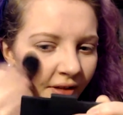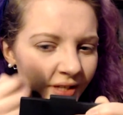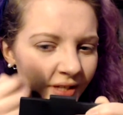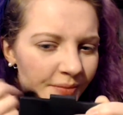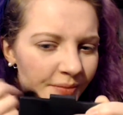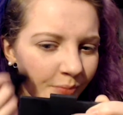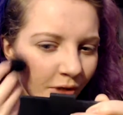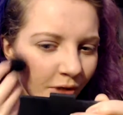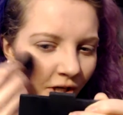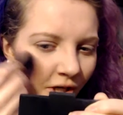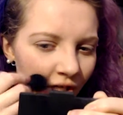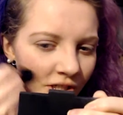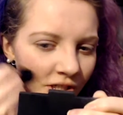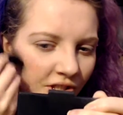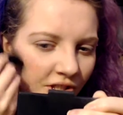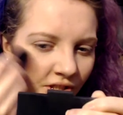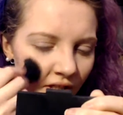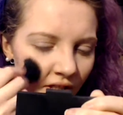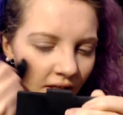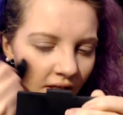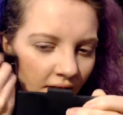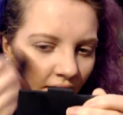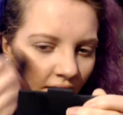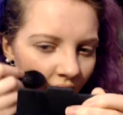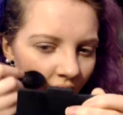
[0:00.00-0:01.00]
This
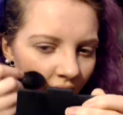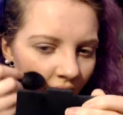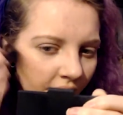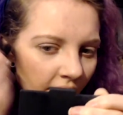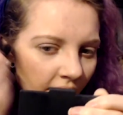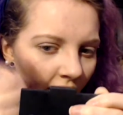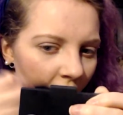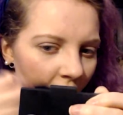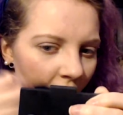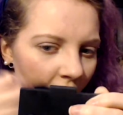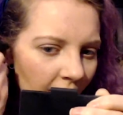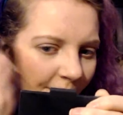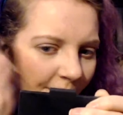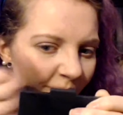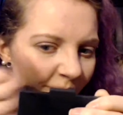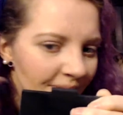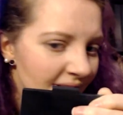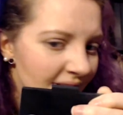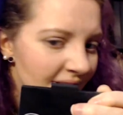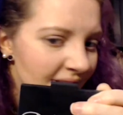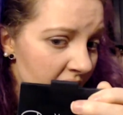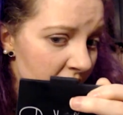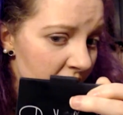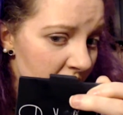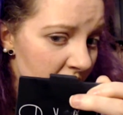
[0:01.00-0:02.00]
brush, a lot of
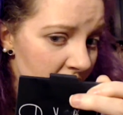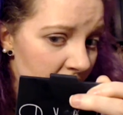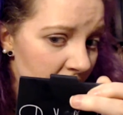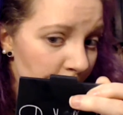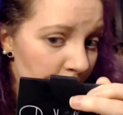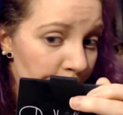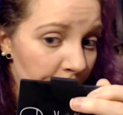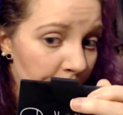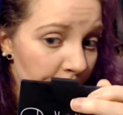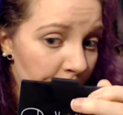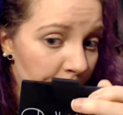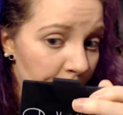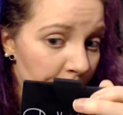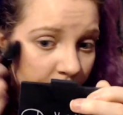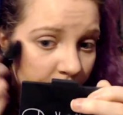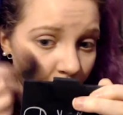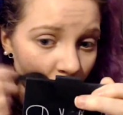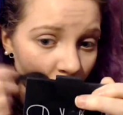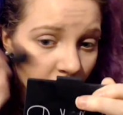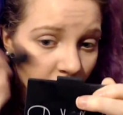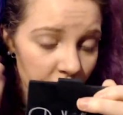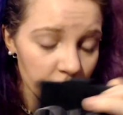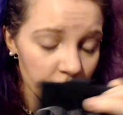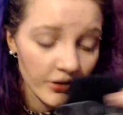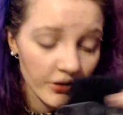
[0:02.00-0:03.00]
people say this is the
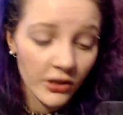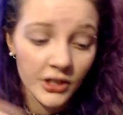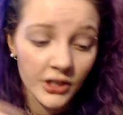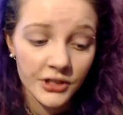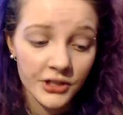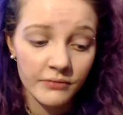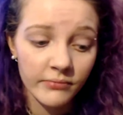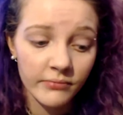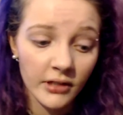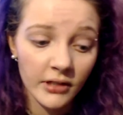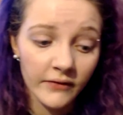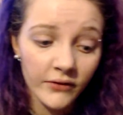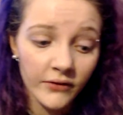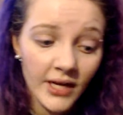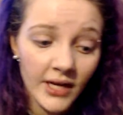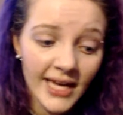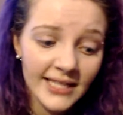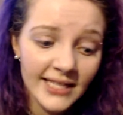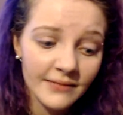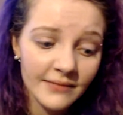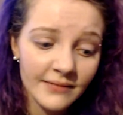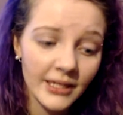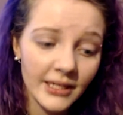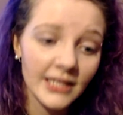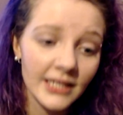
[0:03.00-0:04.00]
best blush brush, but if you
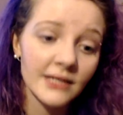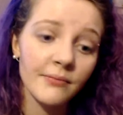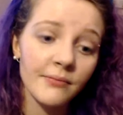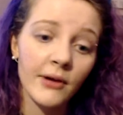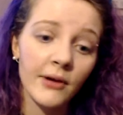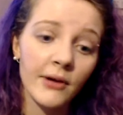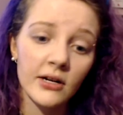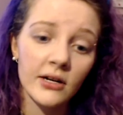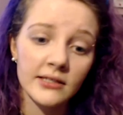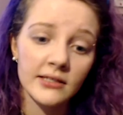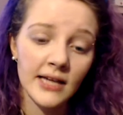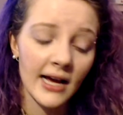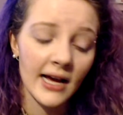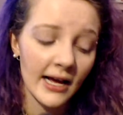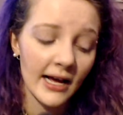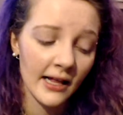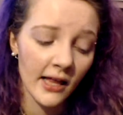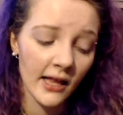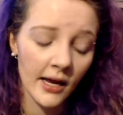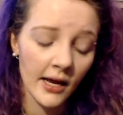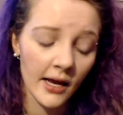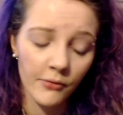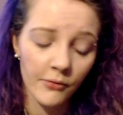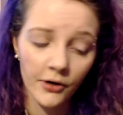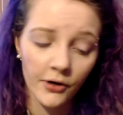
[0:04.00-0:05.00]
ask me, it's better as a
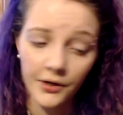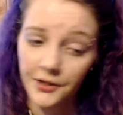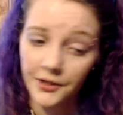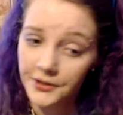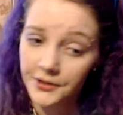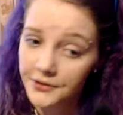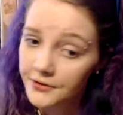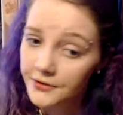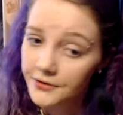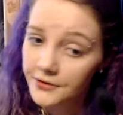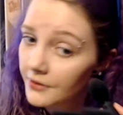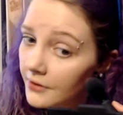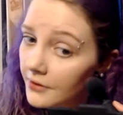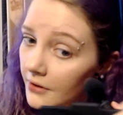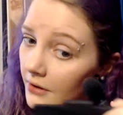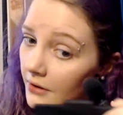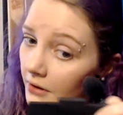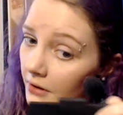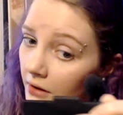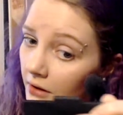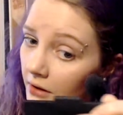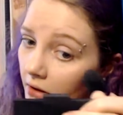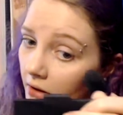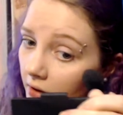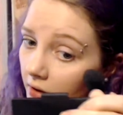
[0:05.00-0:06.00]
highlight brush.
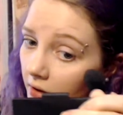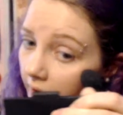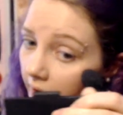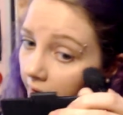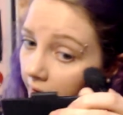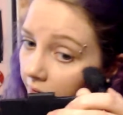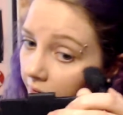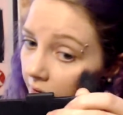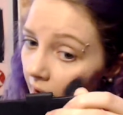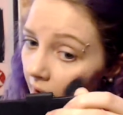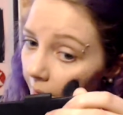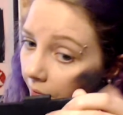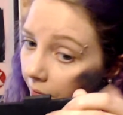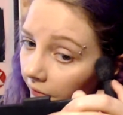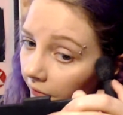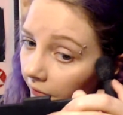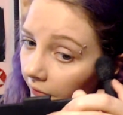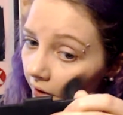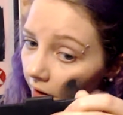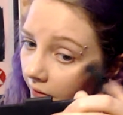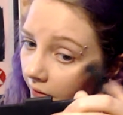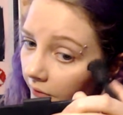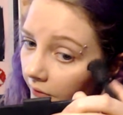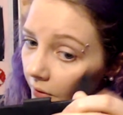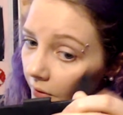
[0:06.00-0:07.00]
That's what I
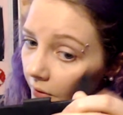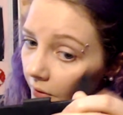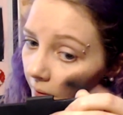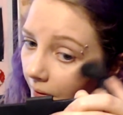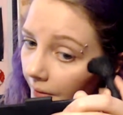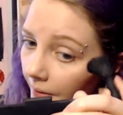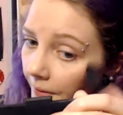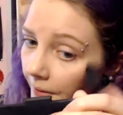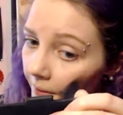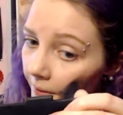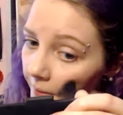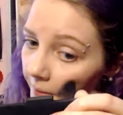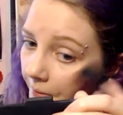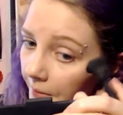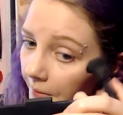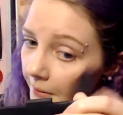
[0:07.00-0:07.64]
prefer it for.